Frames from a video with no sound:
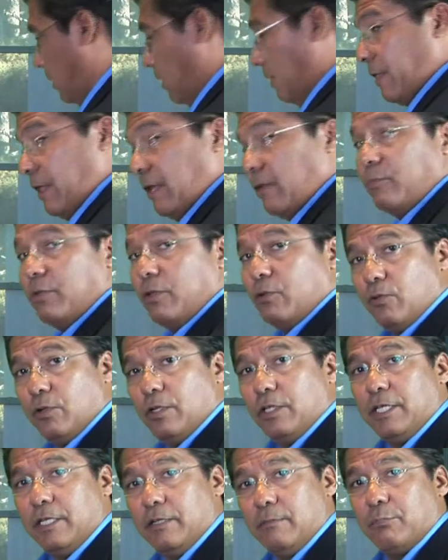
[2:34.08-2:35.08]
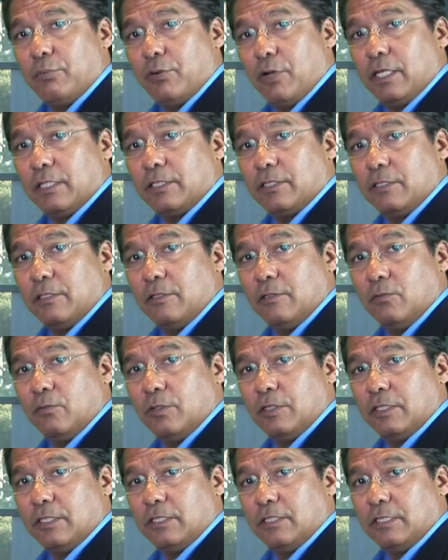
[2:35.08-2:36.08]
they'd be really impressed
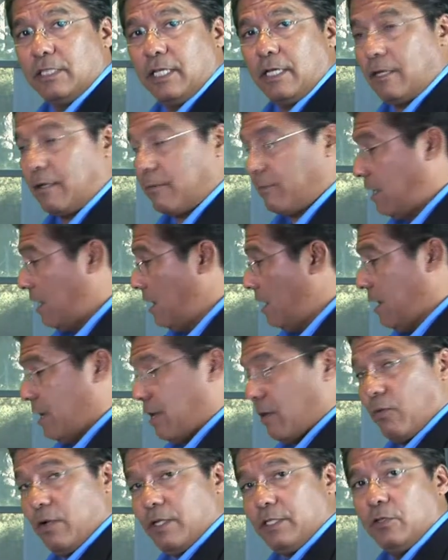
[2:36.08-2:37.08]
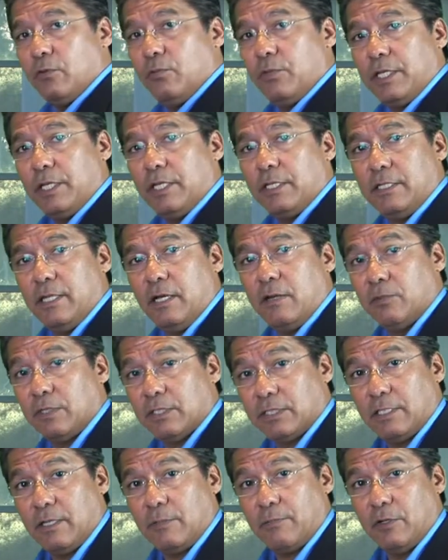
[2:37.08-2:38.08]
with this setup. And wait till we get done with
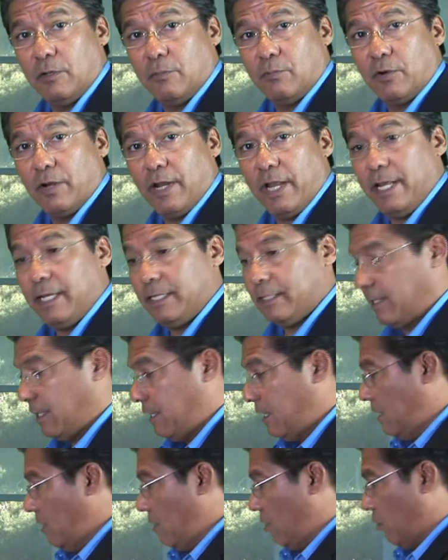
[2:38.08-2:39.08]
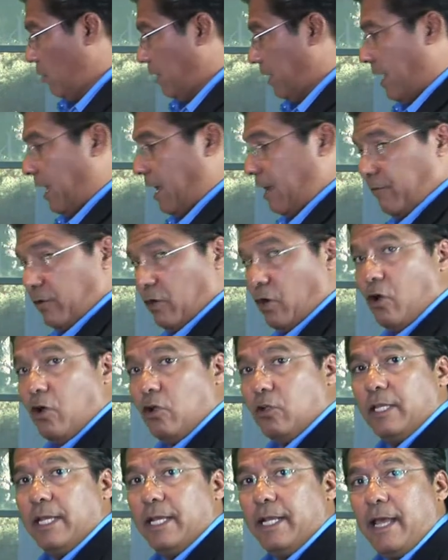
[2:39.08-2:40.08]
step number 8. We're going to have it
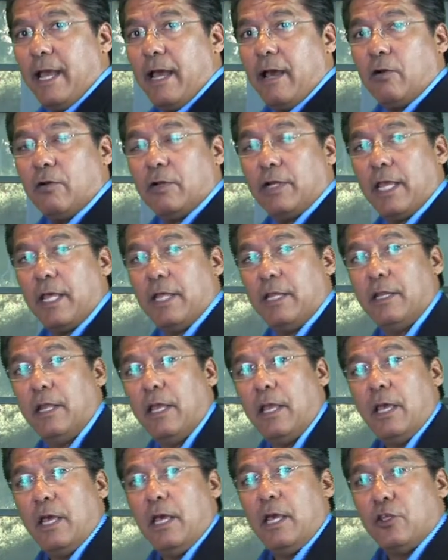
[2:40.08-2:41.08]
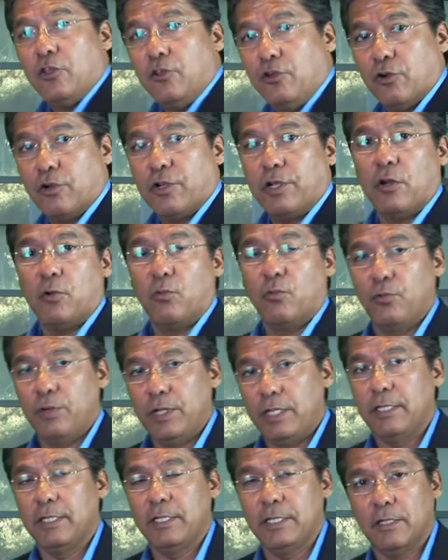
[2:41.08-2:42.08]
all laid out, and you're going to
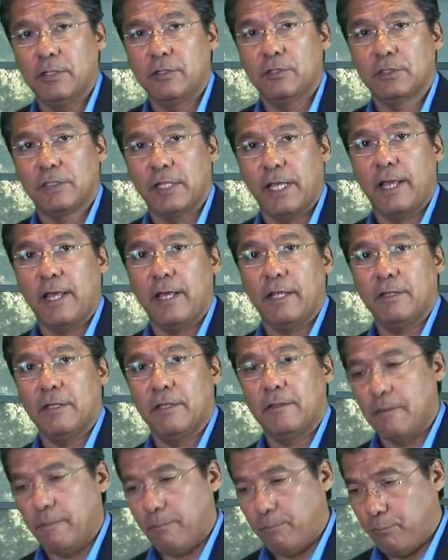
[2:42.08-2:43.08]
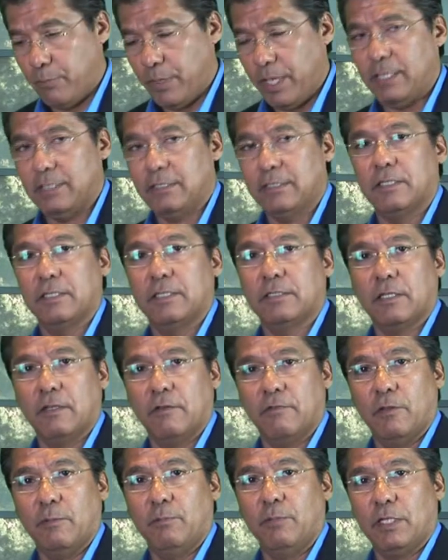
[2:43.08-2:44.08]
really understand the basics
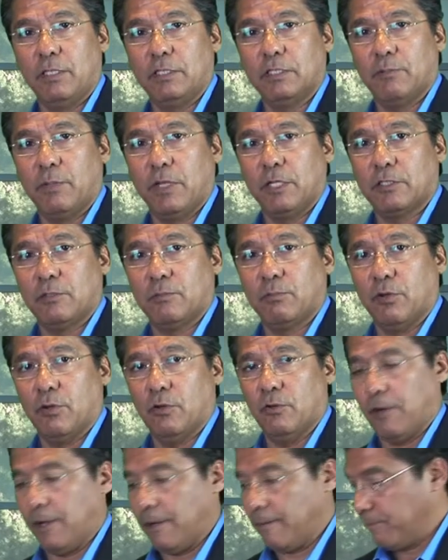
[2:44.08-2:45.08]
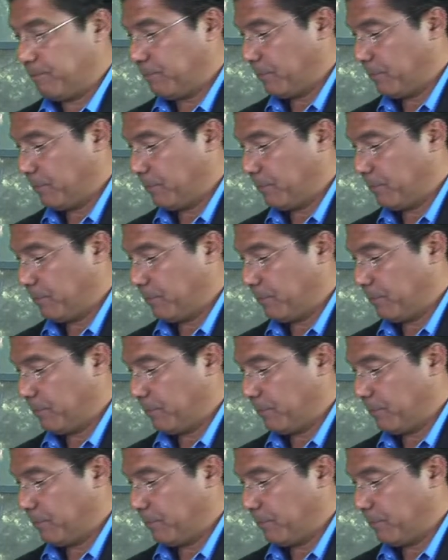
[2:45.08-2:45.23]
of the bit inspection program.